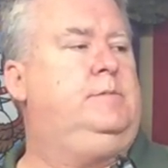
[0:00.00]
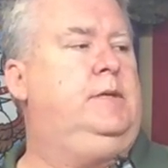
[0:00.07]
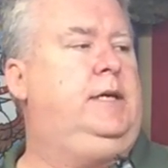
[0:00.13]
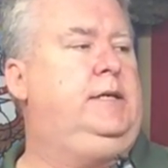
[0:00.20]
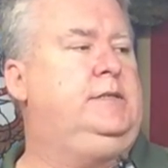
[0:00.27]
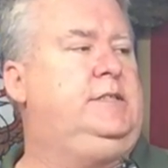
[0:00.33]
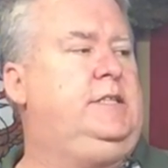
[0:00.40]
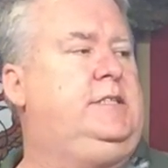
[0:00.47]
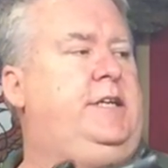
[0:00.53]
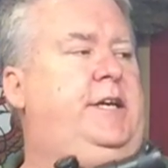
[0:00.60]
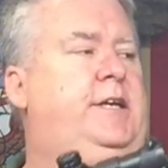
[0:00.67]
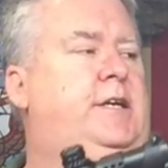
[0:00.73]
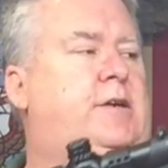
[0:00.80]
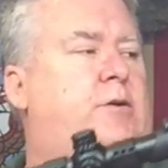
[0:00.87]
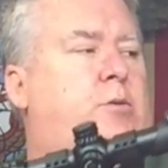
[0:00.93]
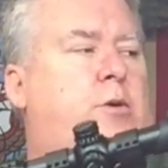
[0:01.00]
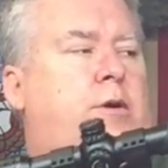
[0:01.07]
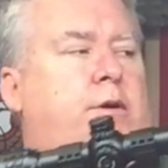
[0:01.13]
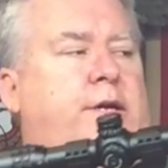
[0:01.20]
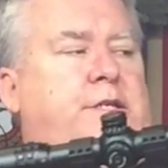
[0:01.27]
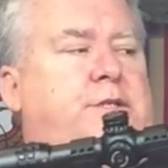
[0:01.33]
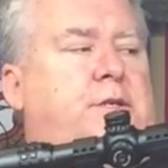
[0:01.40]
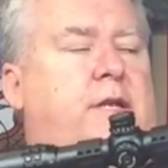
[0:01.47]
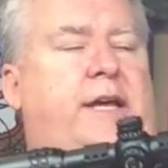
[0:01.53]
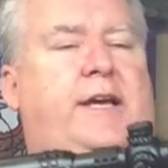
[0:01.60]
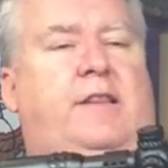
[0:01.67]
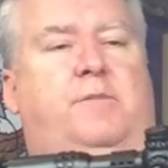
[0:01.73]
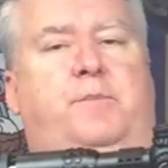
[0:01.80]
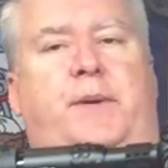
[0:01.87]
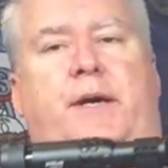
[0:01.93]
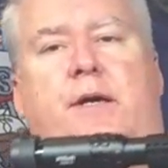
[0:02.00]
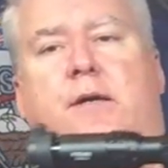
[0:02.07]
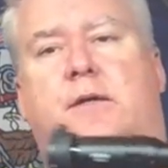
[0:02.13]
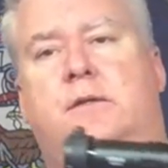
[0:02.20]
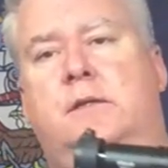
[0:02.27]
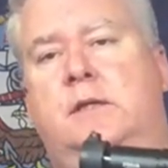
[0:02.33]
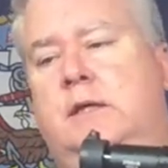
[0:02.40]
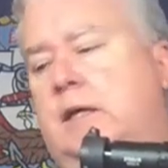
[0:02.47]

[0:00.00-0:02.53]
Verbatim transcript: 16.25 inch length barrel.